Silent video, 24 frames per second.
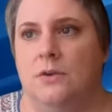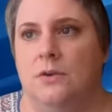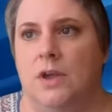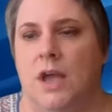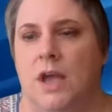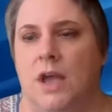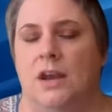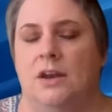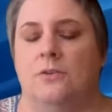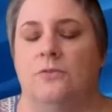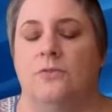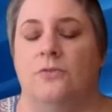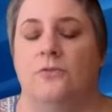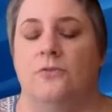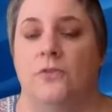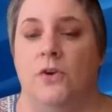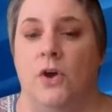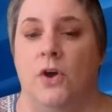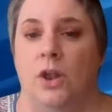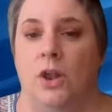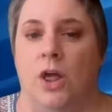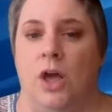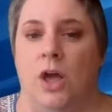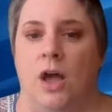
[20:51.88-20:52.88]
kind of
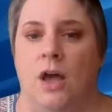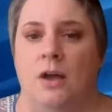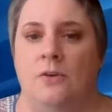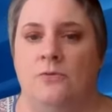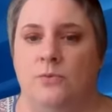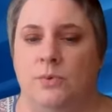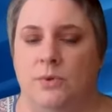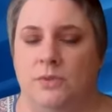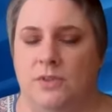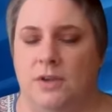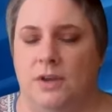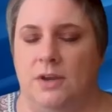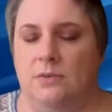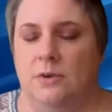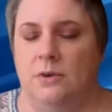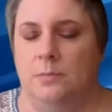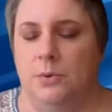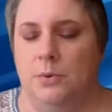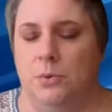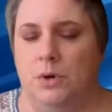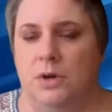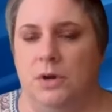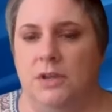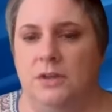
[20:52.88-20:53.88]
fall off with their
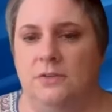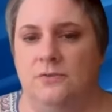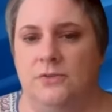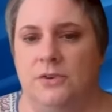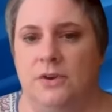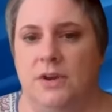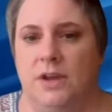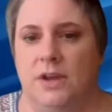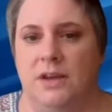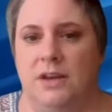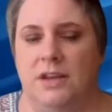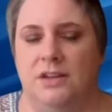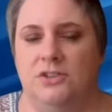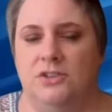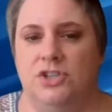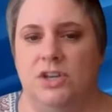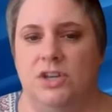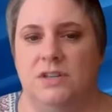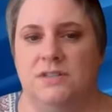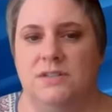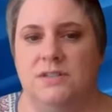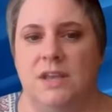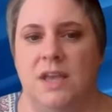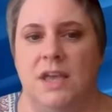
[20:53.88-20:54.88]
reporting for
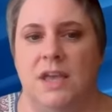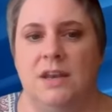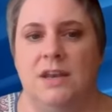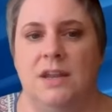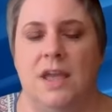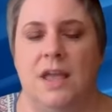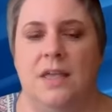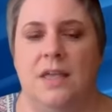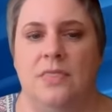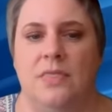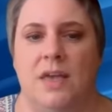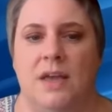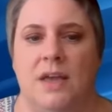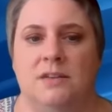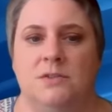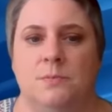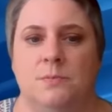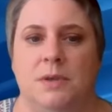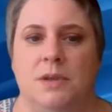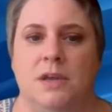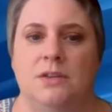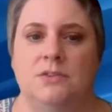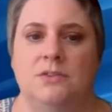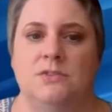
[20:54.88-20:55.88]
NHSN, and that's
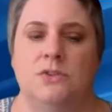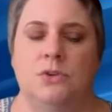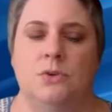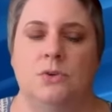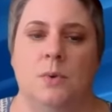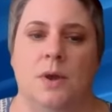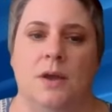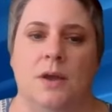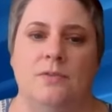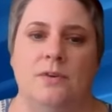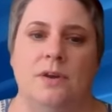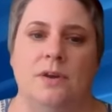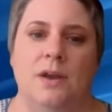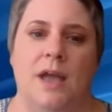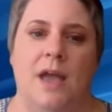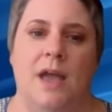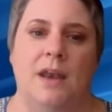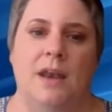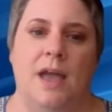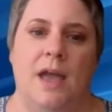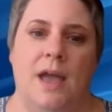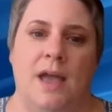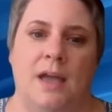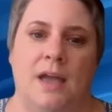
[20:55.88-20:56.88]
because whoever
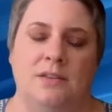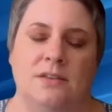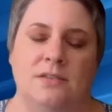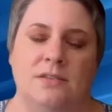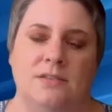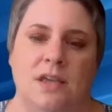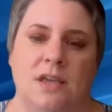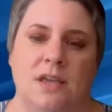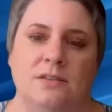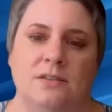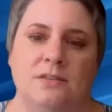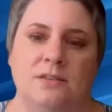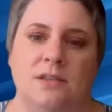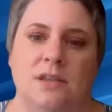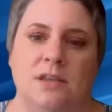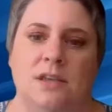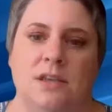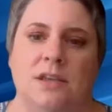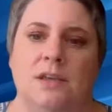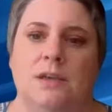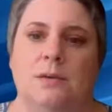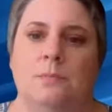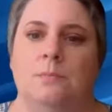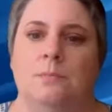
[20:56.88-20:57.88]
had access
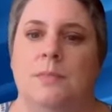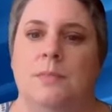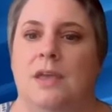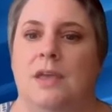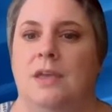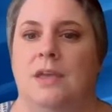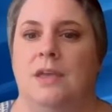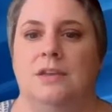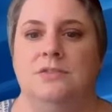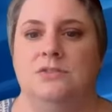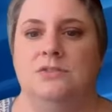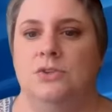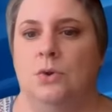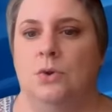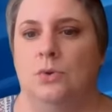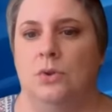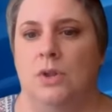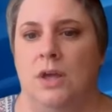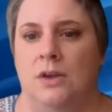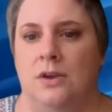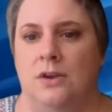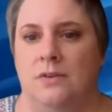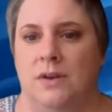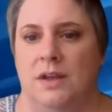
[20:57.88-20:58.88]
is no
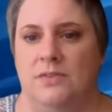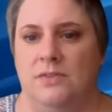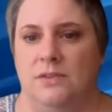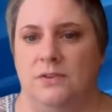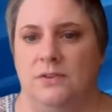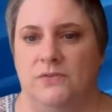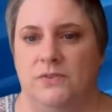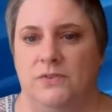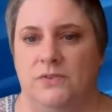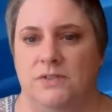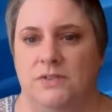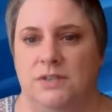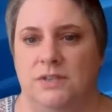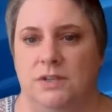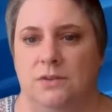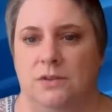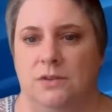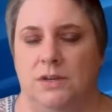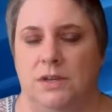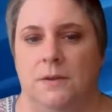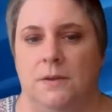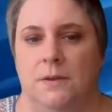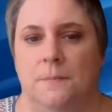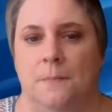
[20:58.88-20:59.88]
longer at the
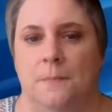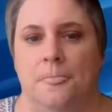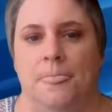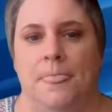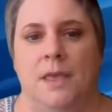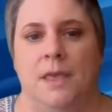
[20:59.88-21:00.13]
facility.